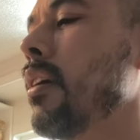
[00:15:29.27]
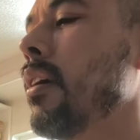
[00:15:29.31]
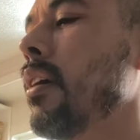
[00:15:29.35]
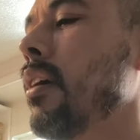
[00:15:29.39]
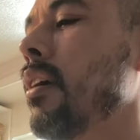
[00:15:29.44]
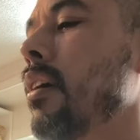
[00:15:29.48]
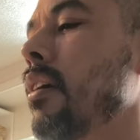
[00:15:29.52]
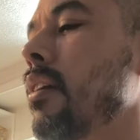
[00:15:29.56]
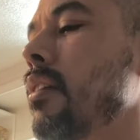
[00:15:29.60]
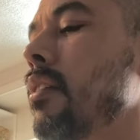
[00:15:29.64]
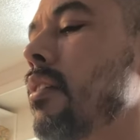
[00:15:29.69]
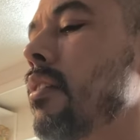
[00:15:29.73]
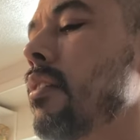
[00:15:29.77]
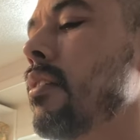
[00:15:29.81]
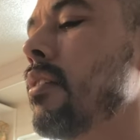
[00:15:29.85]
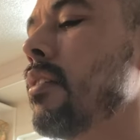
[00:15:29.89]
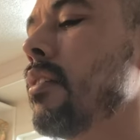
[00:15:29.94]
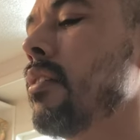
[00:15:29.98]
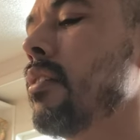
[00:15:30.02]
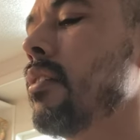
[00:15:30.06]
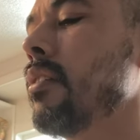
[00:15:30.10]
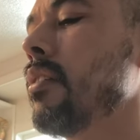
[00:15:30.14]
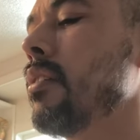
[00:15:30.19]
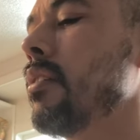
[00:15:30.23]

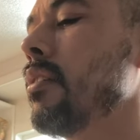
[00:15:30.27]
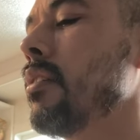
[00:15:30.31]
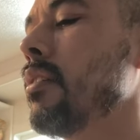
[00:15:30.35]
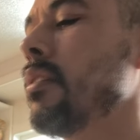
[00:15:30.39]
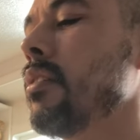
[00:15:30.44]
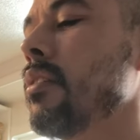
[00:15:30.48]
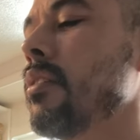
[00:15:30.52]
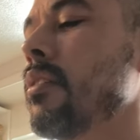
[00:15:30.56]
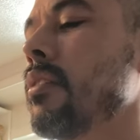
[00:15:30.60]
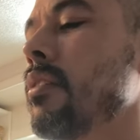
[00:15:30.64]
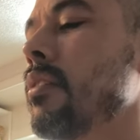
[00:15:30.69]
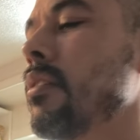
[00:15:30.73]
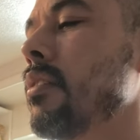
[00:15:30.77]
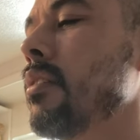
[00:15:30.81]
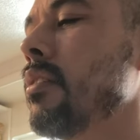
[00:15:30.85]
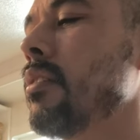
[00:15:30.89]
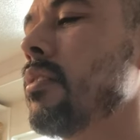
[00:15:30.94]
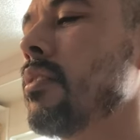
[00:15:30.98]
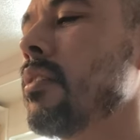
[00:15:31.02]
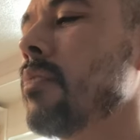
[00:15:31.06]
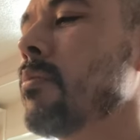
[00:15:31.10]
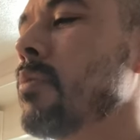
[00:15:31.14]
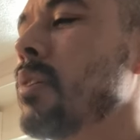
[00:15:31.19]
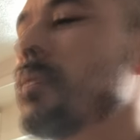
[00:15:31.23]
and
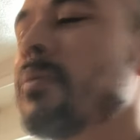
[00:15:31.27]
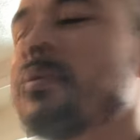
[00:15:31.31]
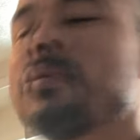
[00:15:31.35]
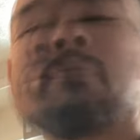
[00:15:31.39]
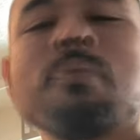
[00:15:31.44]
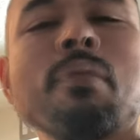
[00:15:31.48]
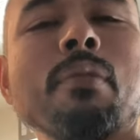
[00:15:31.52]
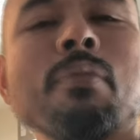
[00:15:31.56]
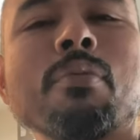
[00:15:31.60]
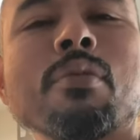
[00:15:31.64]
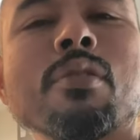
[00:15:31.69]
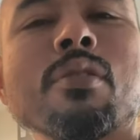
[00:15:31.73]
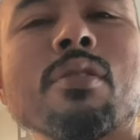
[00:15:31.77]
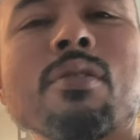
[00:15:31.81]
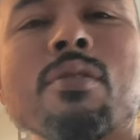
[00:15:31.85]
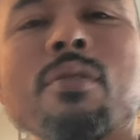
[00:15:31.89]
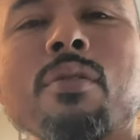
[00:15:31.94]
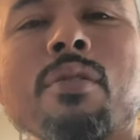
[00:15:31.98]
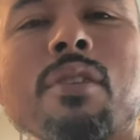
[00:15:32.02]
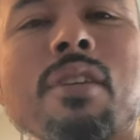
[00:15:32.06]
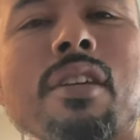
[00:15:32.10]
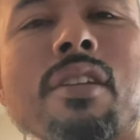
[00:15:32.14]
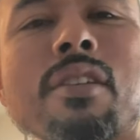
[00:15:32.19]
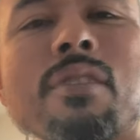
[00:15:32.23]
sometimes the people just
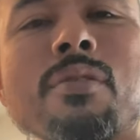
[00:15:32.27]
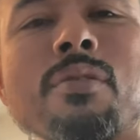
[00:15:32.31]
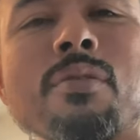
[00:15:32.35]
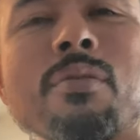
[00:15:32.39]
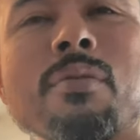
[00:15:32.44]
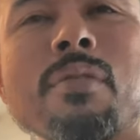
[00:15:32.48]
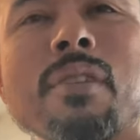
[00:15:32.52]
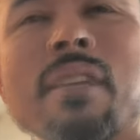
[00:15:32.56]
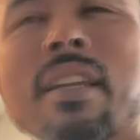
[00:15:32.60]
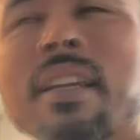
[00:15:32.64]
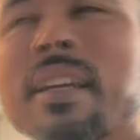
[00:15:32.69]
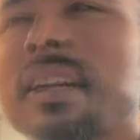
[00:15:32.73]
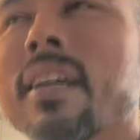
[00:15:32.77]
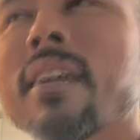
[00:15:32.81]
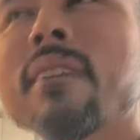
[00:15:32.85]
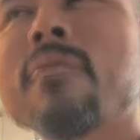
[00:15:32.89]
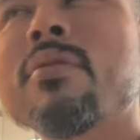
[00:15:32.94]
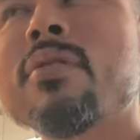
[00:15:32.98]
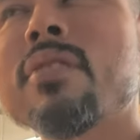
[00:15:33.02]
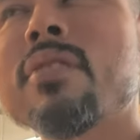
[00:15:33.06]
don't get into it. Like, I've